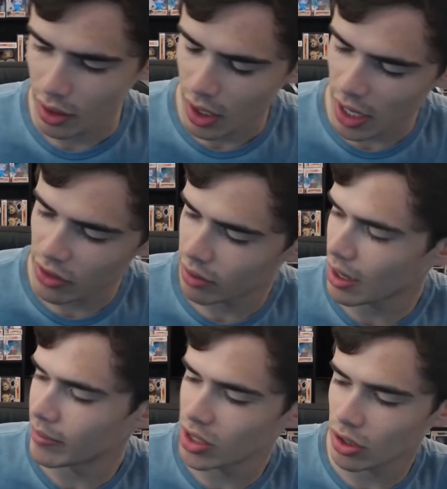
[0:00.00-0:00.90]
And then,
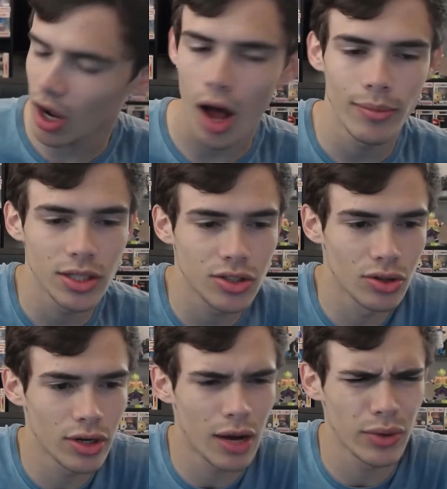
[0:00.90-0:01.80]
I mean, they're common, so
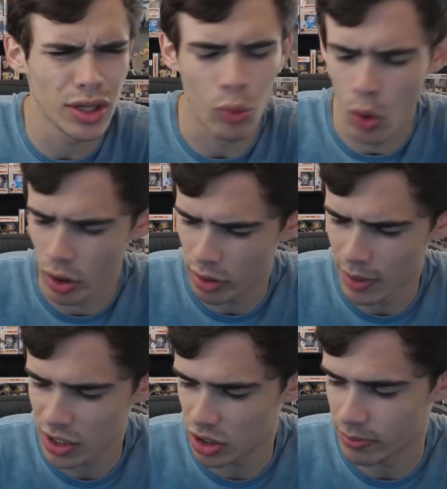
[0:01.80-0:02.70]
they're not really worth
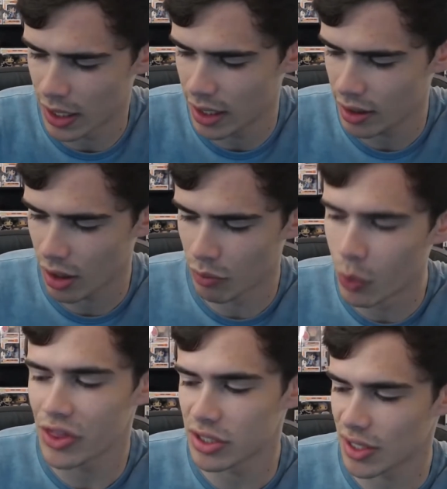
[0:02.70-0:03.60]
much, but
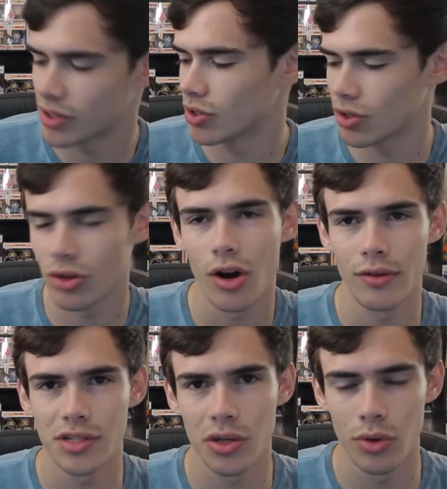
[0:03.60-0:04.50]
with the signature, they're
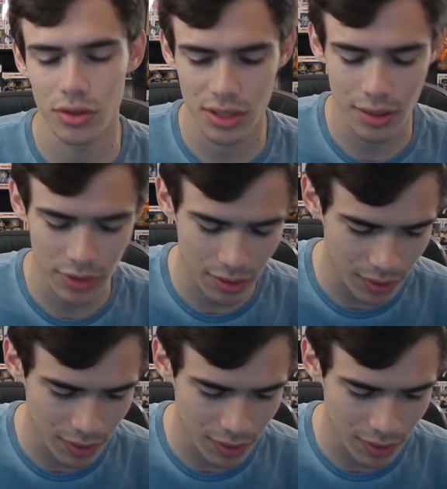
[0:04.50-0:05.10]
obviously worth something.